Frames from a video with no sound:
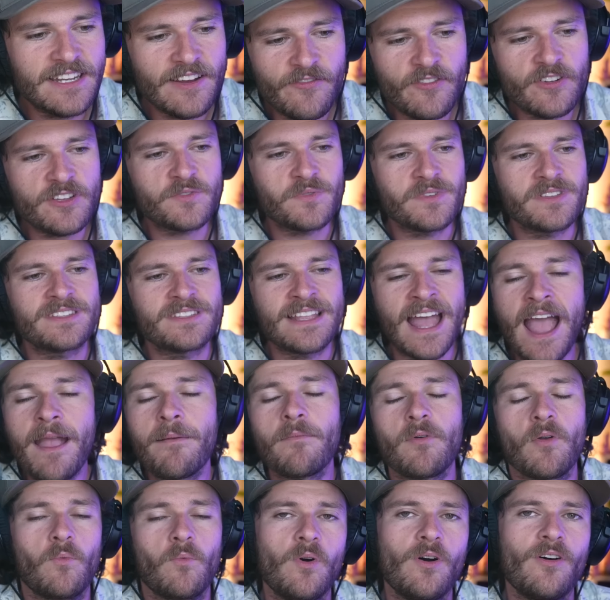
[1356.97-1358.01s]
The difference with
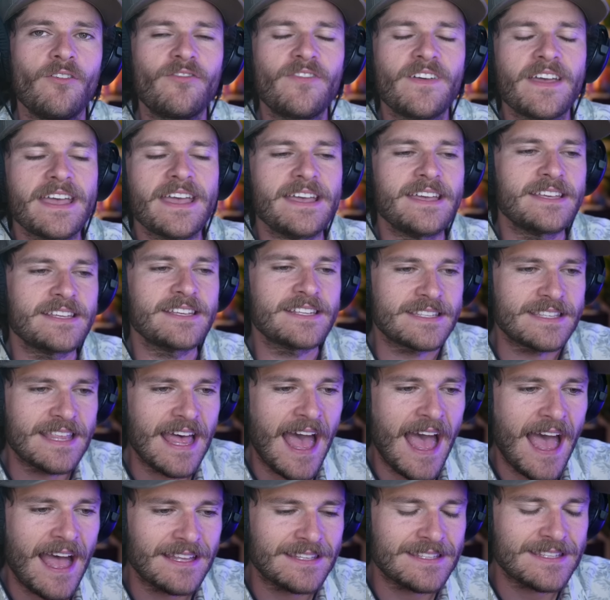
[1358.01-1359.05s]
Nightmare Wolf is
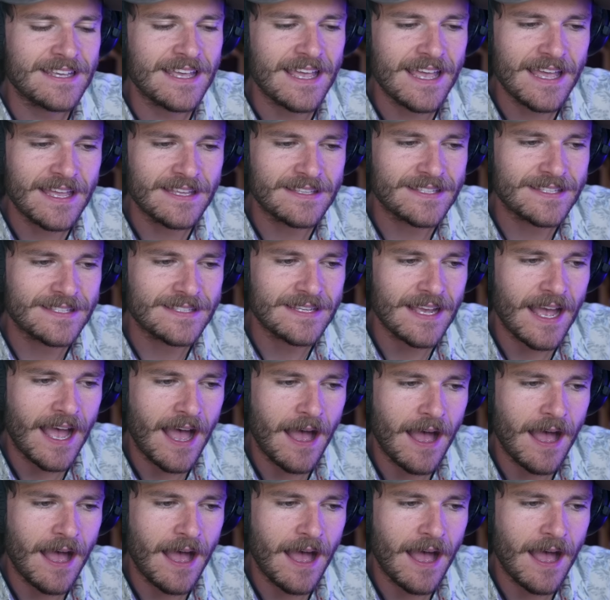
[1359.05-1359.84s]
that it's